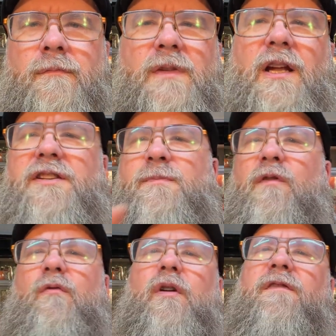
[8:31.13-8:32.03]
Now let's
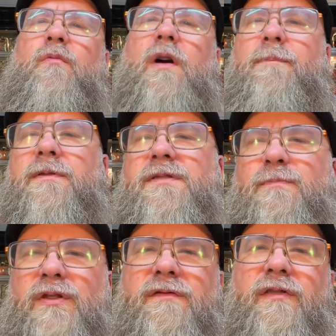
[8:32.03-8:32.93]
move away from weapons
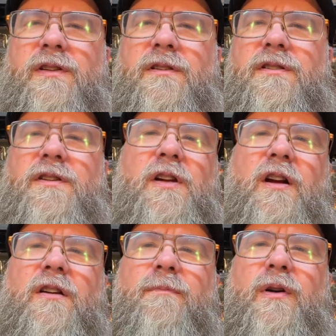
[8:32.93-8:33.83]
briefly to
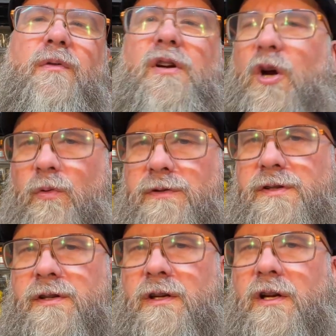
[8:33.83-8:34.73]
talk about coats.